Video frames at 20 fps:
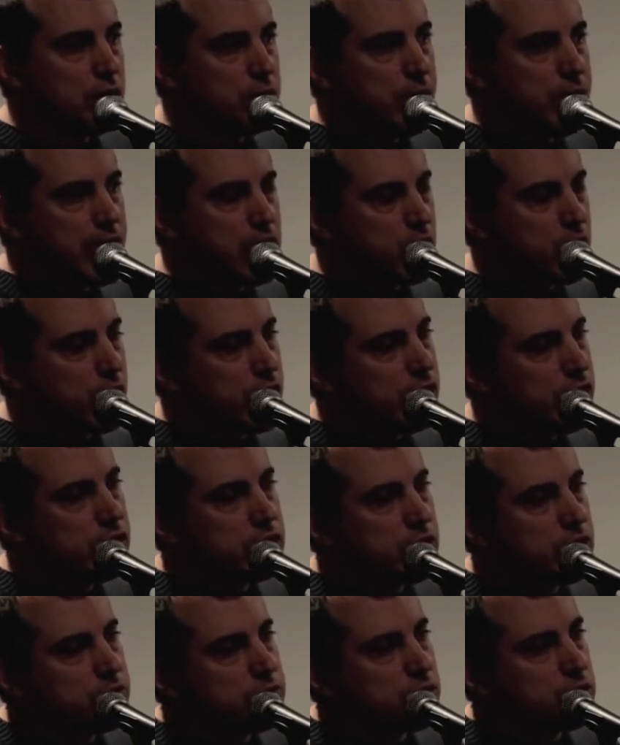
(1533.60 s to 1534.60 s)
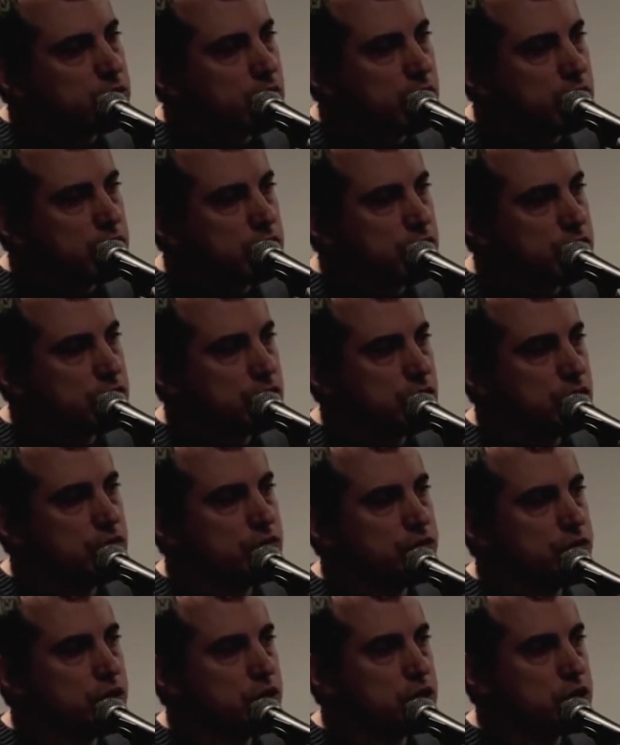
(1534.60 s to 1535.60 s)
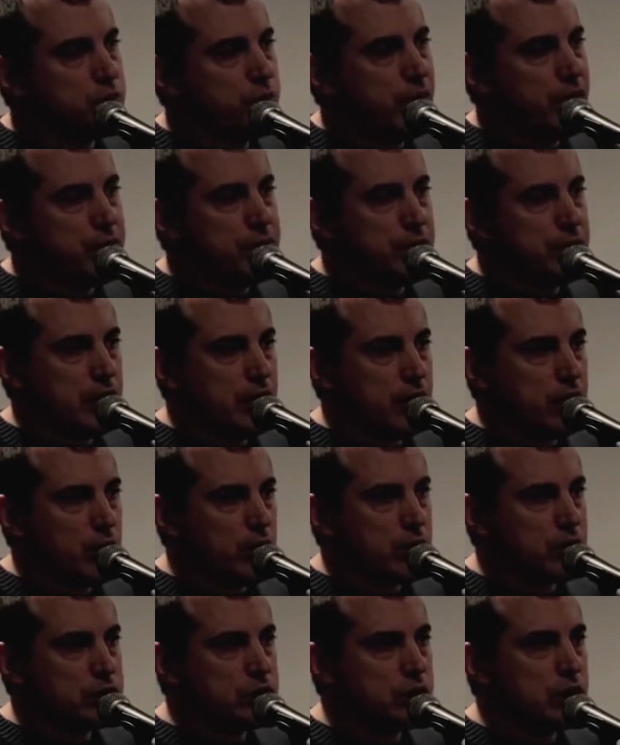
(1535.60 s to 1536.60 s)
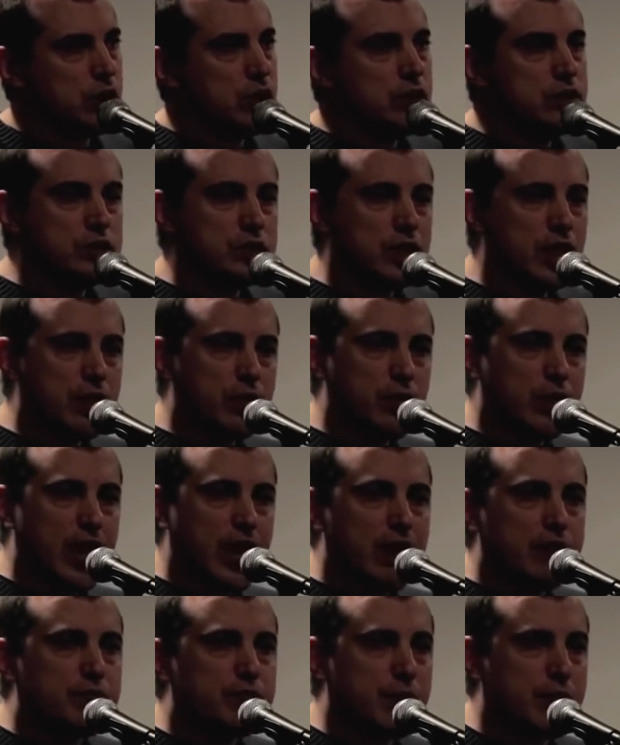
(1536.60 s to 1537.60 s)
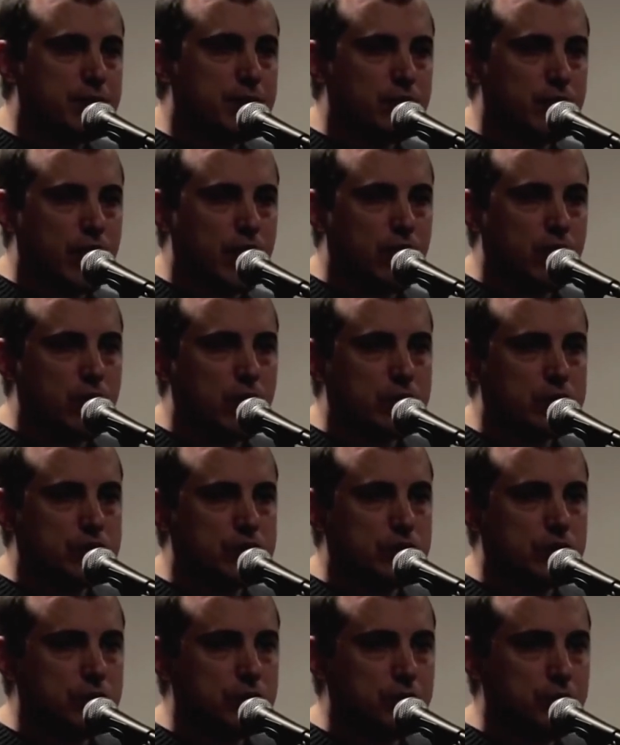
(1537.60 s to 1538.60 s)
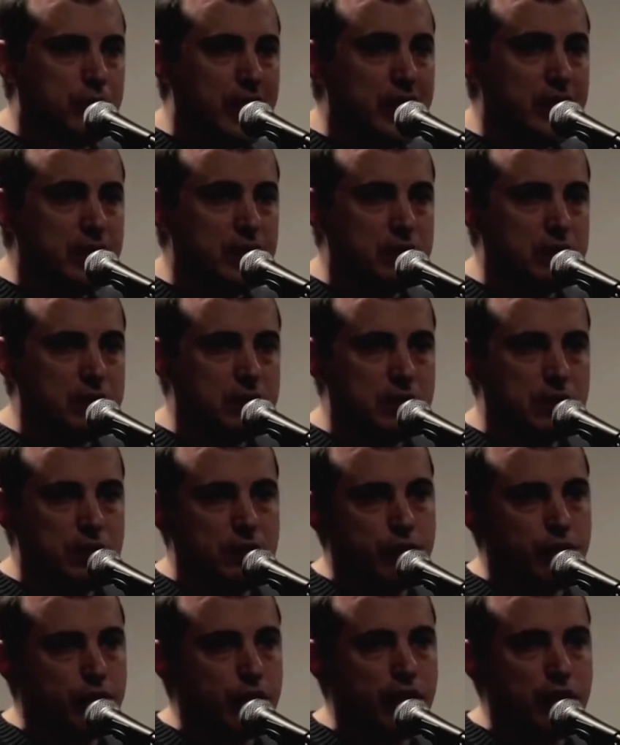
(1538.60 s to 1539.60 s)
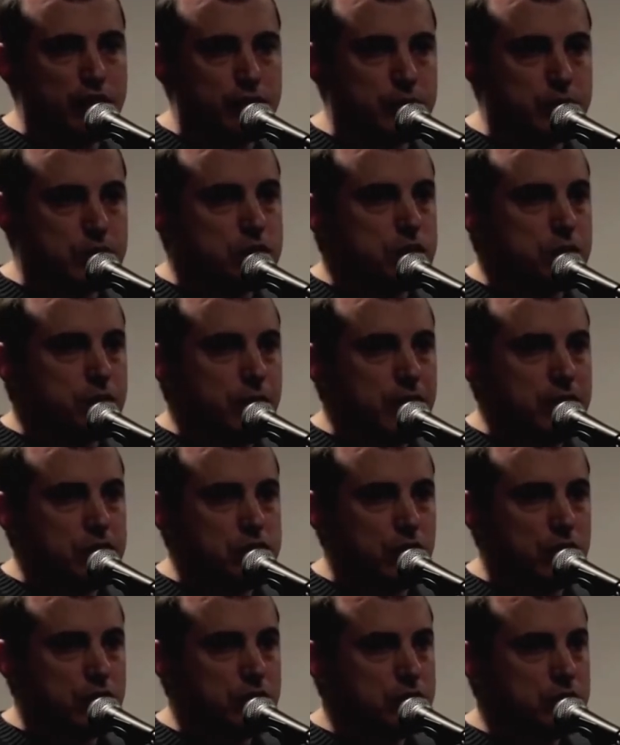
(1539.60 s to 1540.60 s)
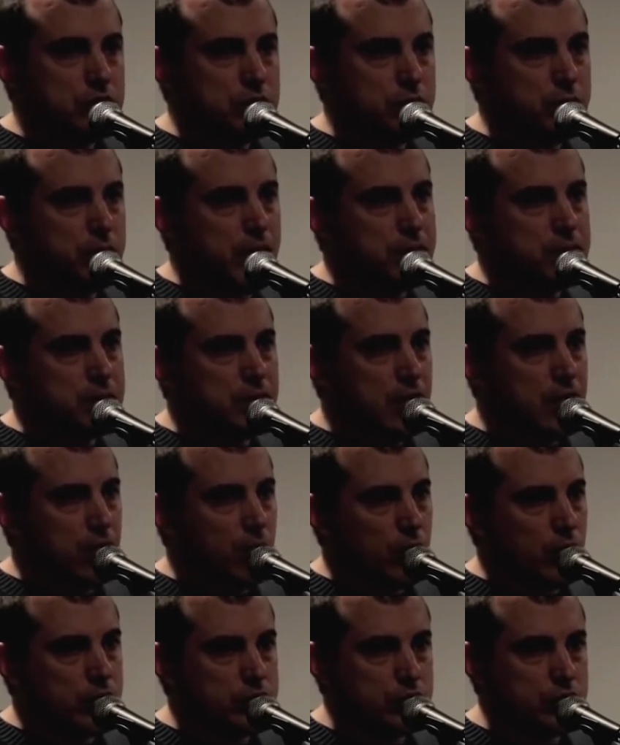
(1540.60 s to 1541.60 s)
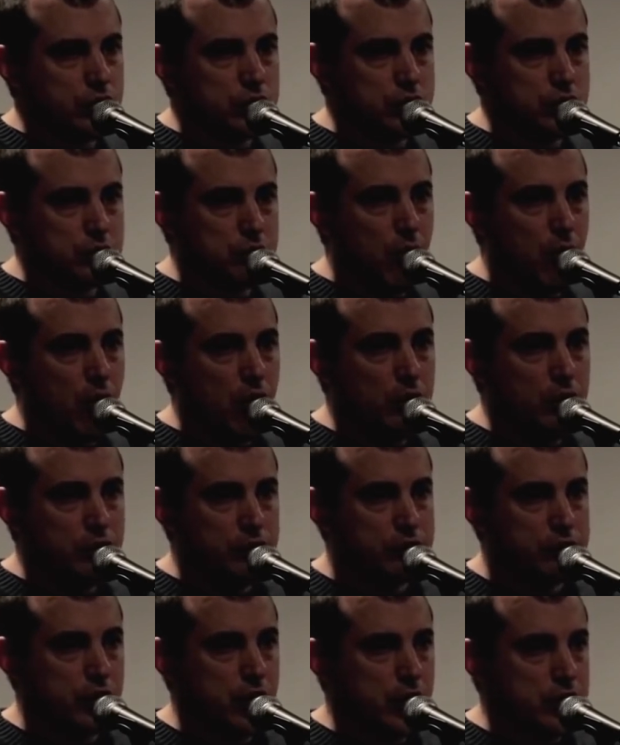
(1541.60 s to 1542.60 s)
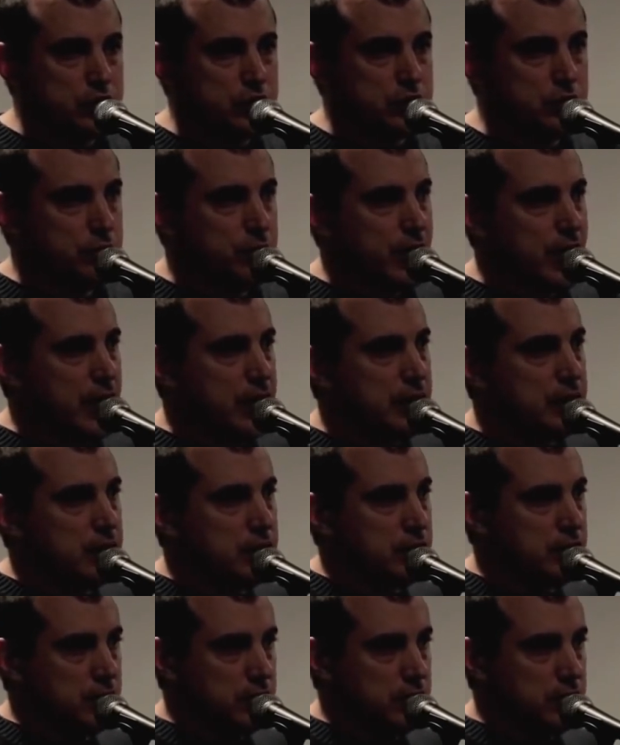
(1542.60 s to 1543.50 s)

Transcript: Bitcoin and cryptocurrencies converge payment networks. Today we have payment networks that are big for governments to pay each other, payment networks that are small for us to pay